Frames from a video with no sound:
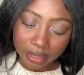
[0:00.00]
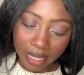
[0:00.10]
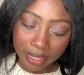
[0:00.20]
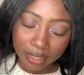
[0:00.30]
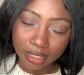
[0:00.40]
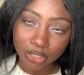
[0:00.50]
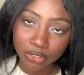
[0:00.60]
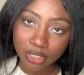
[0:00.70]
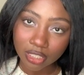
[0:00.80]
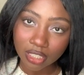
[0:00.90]
I
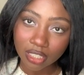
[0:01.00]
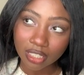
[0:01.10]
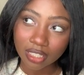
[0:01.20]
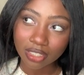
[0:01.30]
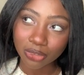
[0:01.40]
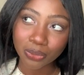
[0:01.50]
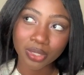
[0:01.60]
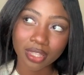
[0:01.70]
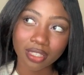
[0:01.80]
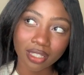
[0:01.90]
literally, you
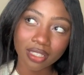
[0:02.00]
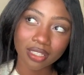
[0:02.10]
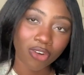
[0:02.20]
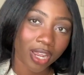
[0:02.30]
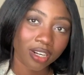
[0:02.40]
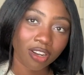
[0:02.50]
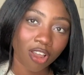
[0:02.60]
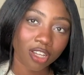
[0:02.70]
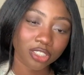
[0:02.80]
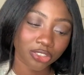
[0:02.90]
would think red
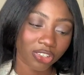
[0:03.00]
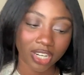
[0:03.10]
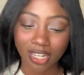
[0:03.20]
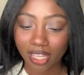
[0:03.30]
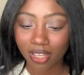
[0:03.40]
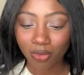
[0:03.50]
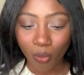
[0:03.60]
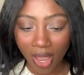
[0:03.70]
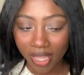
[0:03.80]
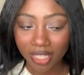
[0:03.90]
lingerie, like
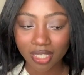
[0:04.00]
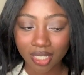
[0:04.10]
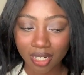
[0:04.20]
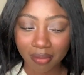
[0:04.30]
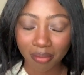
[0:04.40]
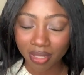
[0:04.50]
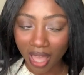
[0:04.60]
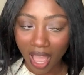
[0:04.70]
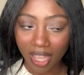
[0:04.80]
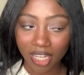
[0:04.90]
white,
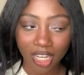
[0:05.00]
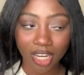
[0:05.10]
black,